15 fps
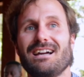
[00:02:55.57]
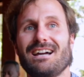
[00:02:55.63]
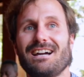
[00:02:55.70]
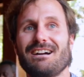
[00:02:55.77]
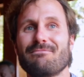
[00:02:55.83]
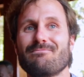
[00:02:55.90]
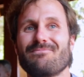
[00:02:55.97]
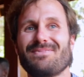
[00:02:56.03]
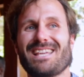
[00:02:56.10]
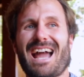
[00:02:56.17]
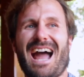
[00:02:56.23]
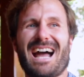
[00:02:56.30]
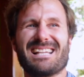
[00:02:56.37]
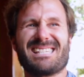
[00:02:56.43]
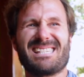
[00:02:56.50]
There
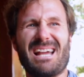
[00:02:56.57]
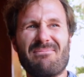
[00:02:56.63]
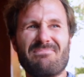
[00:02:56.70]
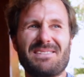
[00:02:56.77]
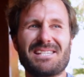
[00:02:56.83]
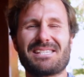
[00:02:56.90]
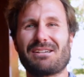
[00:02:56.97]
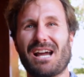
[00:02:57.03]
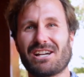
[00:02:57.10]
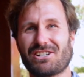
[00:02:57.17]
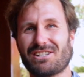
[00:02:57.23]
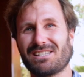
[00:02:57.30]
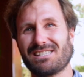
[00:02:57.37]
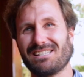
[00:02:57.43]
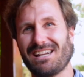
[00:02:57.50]
are some
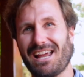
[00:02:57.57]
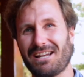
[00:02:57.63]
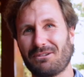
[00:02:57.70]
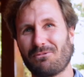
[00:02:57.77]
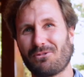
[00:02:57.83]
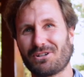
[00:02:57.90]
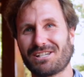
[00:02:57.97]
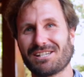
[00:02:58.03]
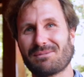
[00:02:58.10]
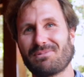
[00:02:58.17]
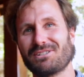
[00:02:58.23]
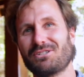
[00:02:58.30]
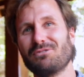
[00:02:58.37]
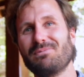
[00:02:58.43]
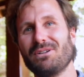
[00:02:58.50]
discussions in headquarters,
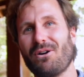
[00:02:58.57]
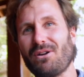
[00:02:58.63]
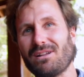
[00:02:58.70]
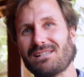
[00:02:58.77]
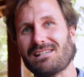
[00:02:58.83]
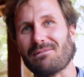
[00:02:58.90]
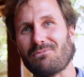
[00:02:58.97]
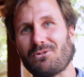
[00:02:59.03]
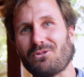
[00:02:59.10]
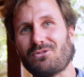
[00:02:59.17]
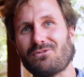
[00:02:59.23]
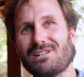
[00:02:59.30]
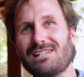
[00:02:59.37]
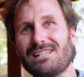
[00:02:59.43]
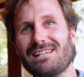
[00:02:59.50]
but to be honest, I'm not
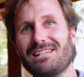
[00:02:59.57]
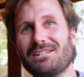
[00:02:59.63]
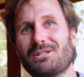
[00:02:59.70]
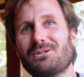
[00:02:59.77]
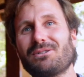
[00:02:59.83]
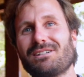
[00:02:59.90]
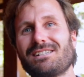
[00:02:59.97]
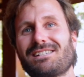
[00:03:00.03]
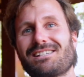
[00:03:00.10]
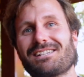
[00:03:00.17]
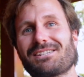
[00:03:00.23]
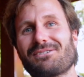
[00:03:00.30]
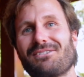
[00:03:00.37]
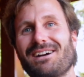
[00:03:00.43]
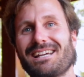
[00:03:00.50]
really into it,
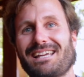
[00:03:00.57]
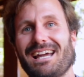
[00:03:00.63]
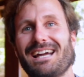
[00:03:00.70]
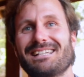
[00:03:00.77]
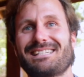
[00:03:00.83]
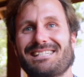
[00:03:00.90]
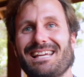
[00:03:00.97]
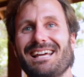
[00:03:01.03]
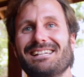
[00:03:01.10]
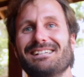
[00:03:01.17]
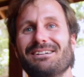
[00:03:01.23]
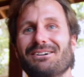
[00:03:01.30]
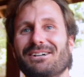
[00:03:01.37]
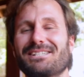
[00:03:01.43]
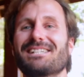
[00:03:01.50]
so I can't tell
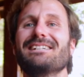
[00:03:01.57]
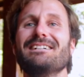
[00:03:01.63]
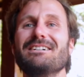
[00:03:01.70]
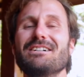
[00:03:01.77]
a lot.